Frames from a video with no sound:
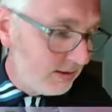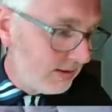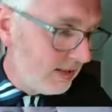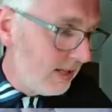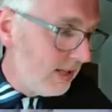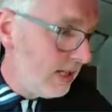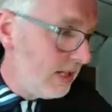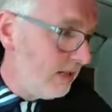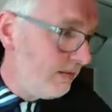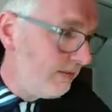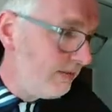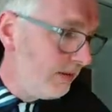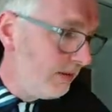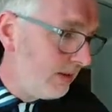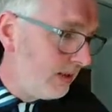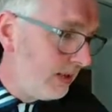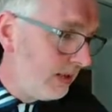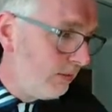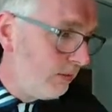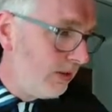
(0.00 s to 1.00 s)
to that if you
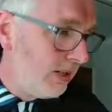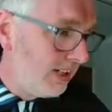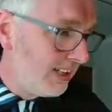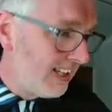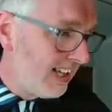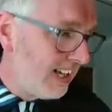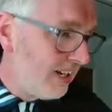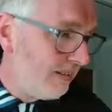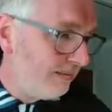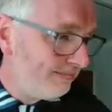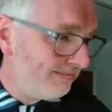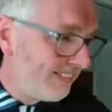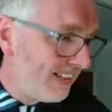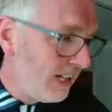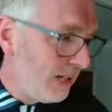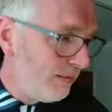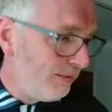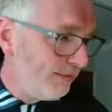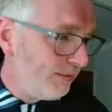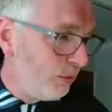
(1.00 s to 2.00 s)
think, well, I can't,
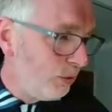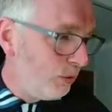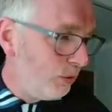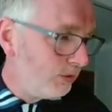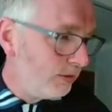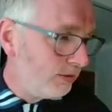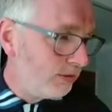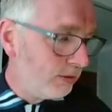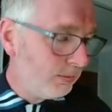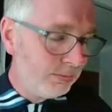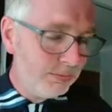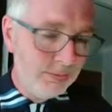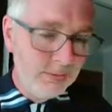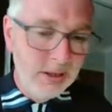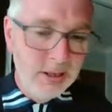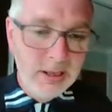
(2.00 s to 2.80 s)
can't afford to,